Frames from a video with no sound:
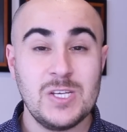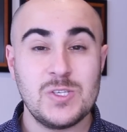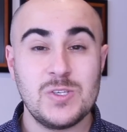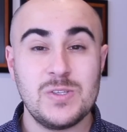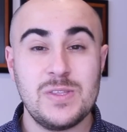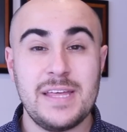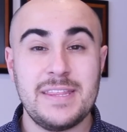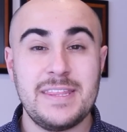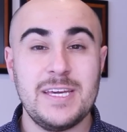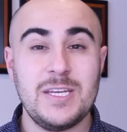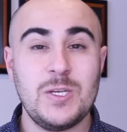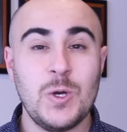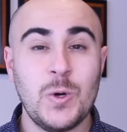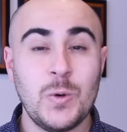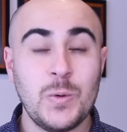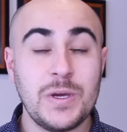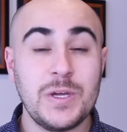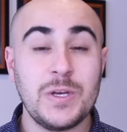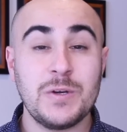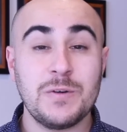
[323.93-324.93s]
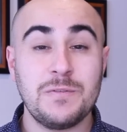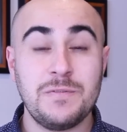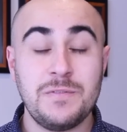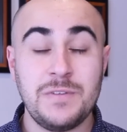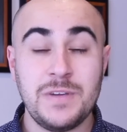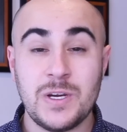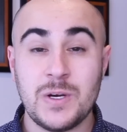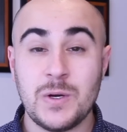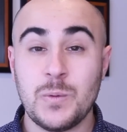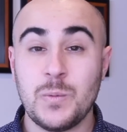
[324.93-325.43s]
so that they don't
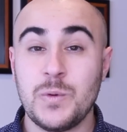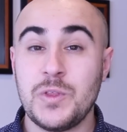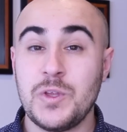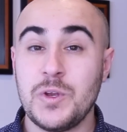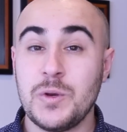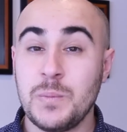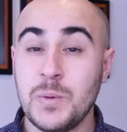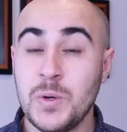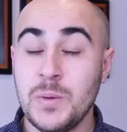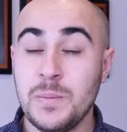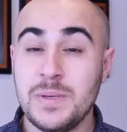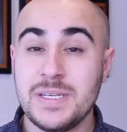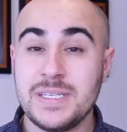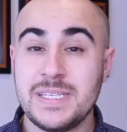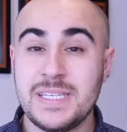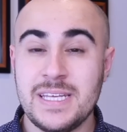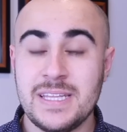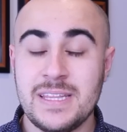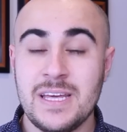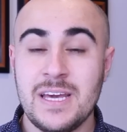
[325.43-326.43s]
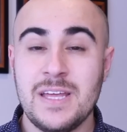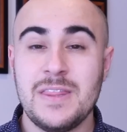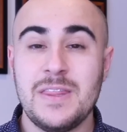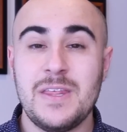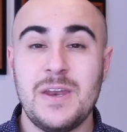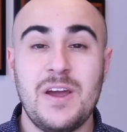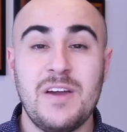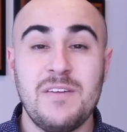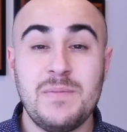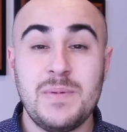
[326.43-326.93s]
interfere with your permanent teeth
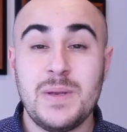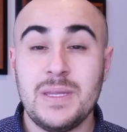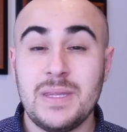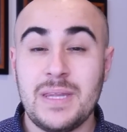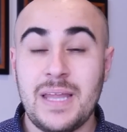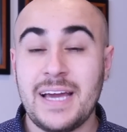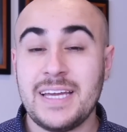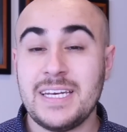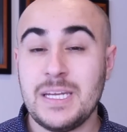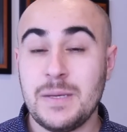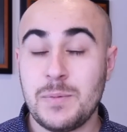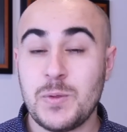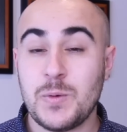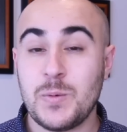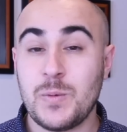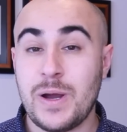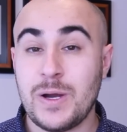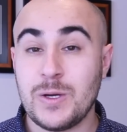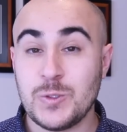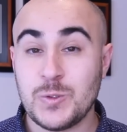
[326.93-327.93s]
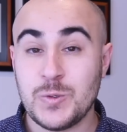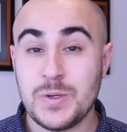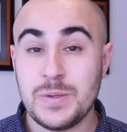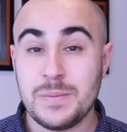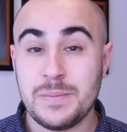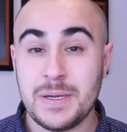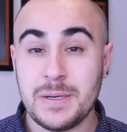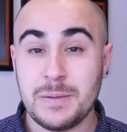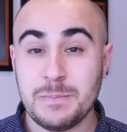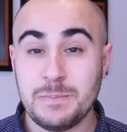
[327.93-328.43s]
that have been lined up throughout
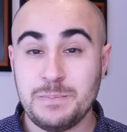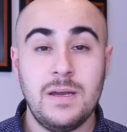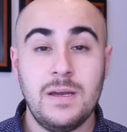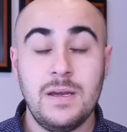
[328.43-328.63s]
treatment.